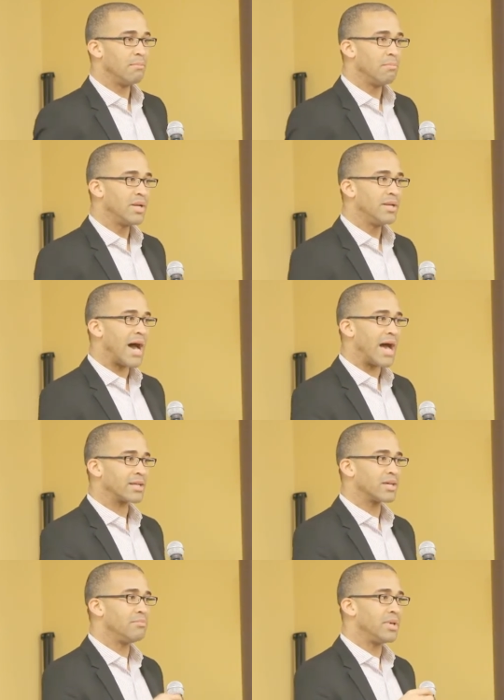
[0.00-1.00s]
but
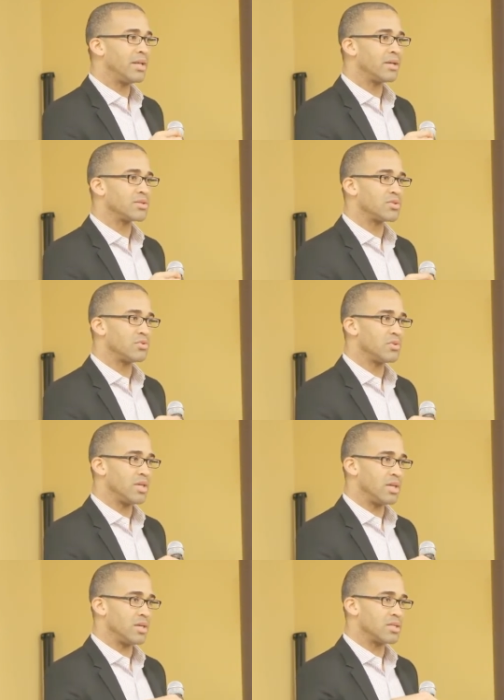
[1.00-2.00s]
not committing to
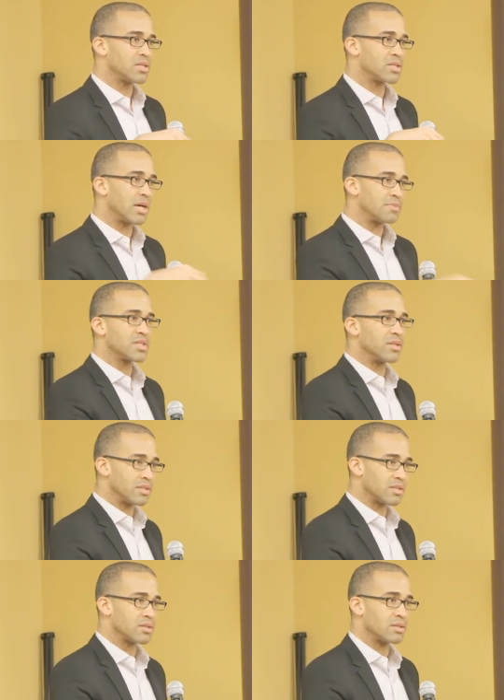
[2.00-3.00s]
the
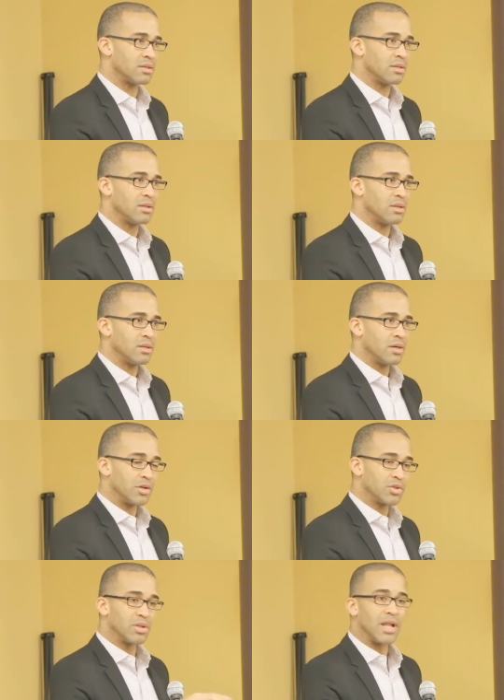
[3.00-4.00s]
substance
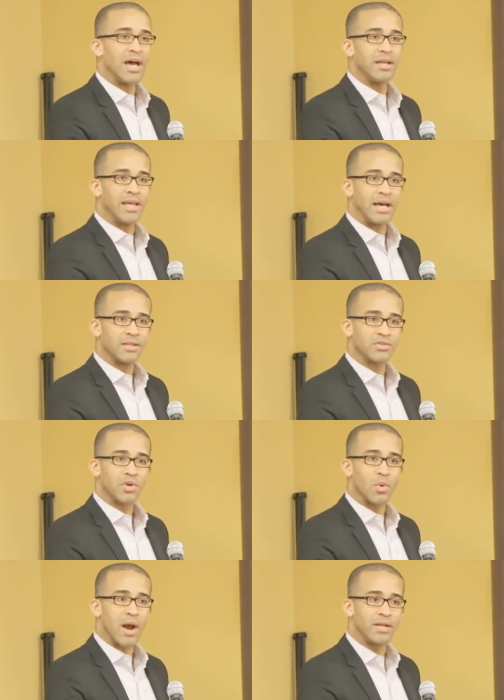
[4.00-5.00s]
underlying that's
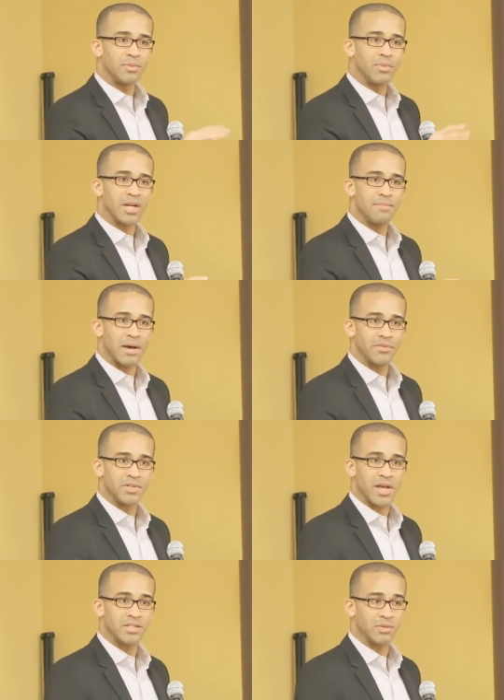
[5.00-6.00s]
required to bring about the
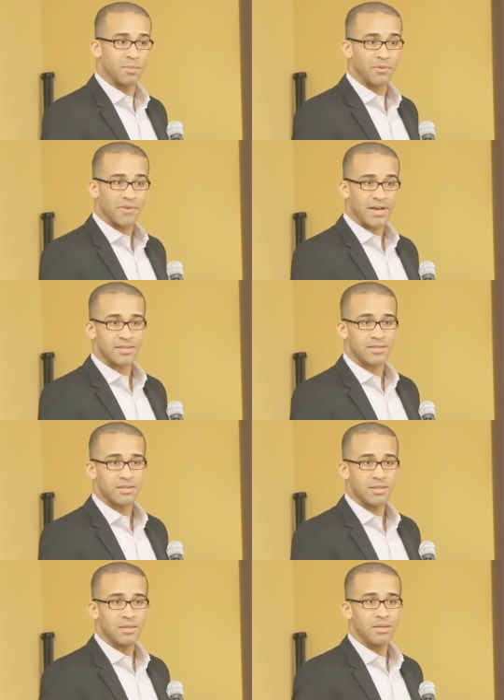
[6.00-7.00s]
change that we profess.
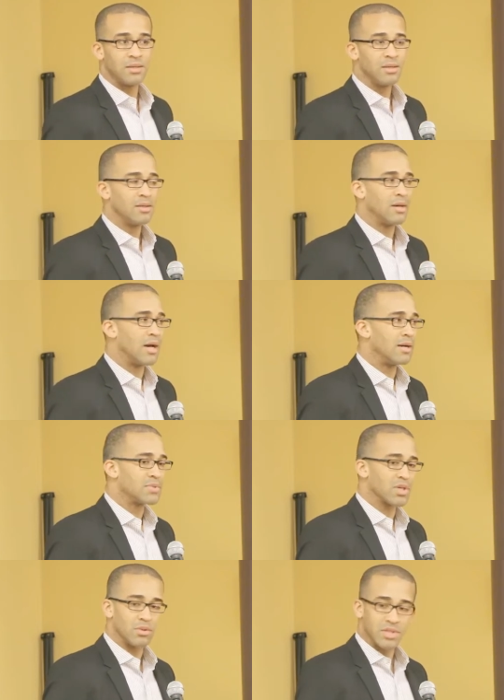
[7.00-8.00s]

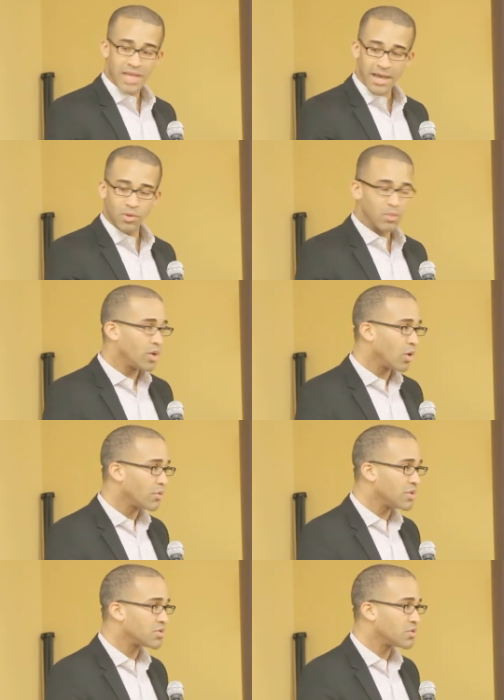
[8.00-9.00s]
So the title, "We
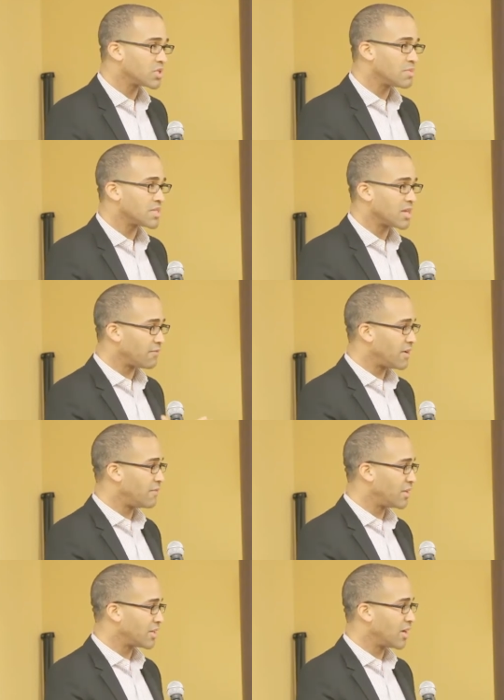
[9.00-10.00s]
Hold These Truths to be
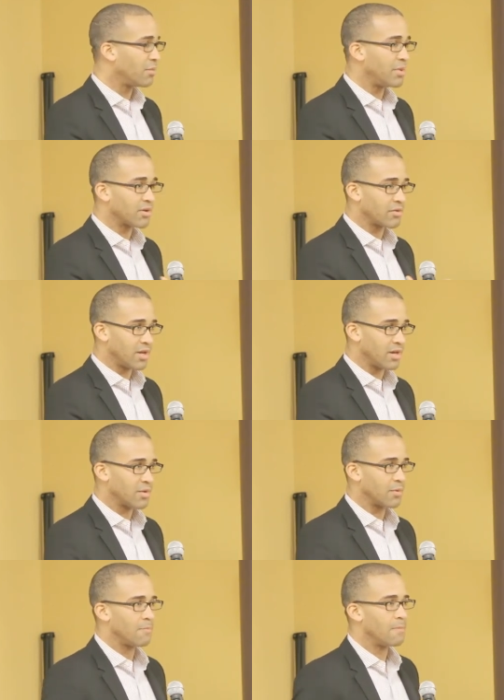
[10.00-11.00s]
Self-Evident that all men are created
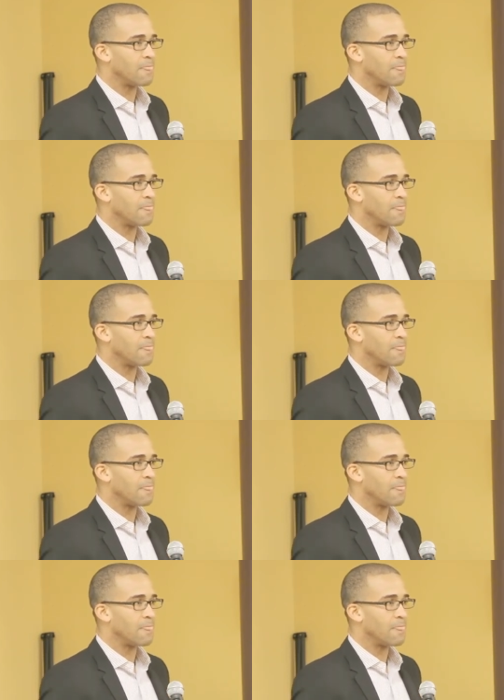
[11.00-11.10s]
equal,"